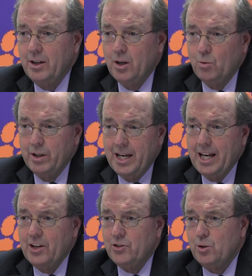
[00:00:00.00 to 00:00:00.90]
With the
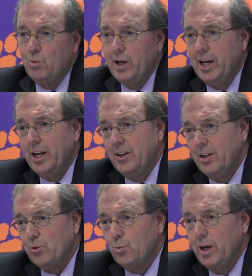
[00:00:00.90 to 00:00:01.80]
LSU win and
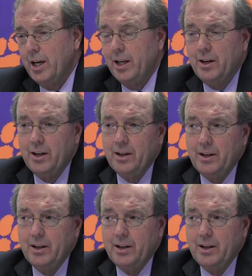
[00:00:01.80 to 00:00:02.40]
this win,